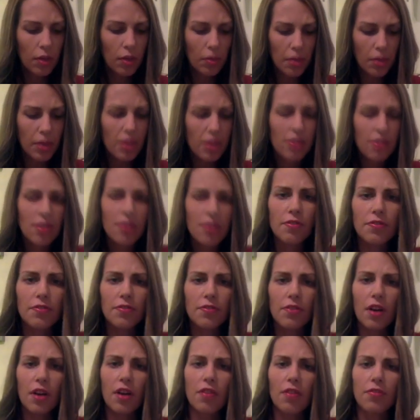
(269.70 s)
piece of
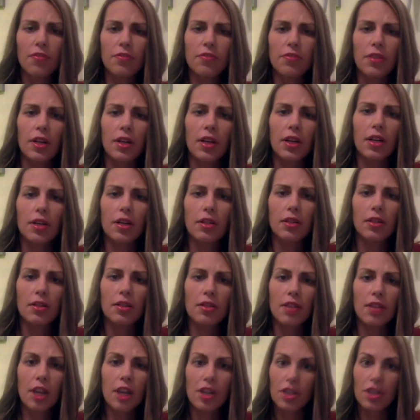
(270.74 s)

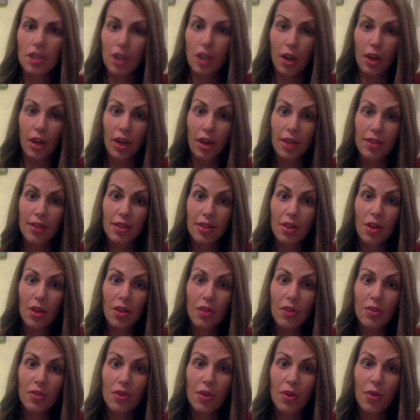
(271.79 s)
Sagittarius, and
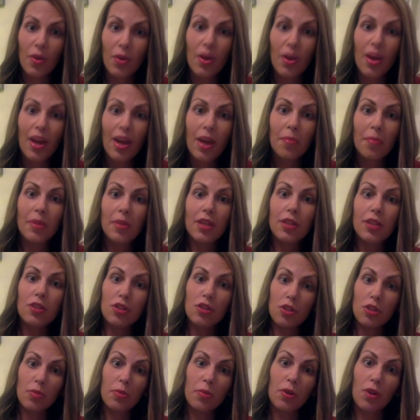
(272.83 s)
also
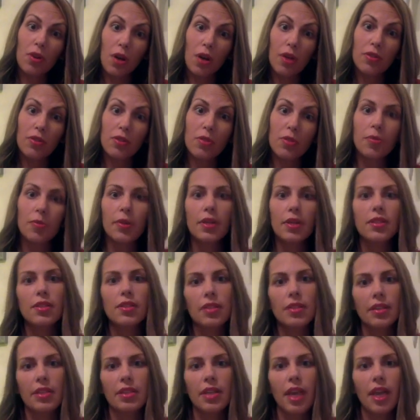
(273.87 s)
because Jupiter also
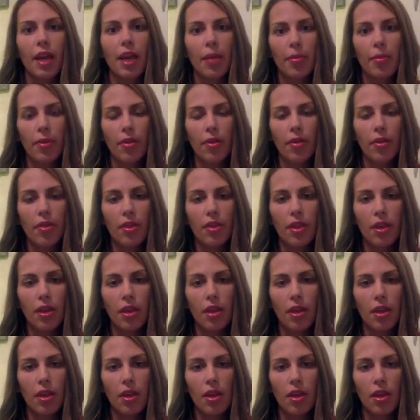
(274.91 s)
brings to the table
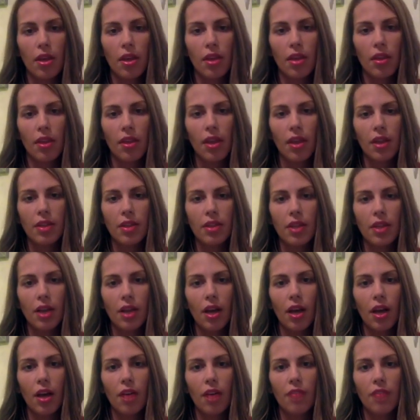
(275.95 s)
the idea
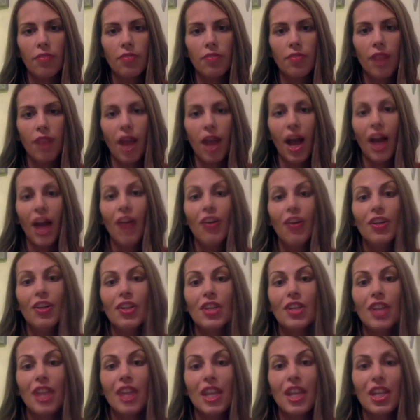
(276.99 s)
of higher
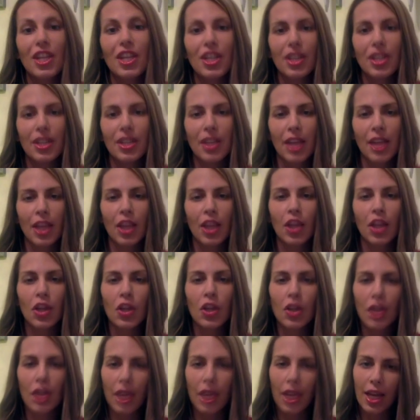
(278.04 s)
education and
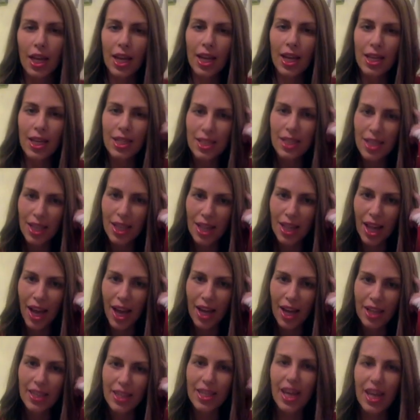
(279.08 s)
learning and
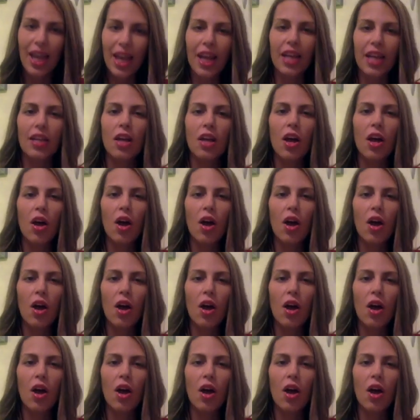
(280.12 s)
intellect, and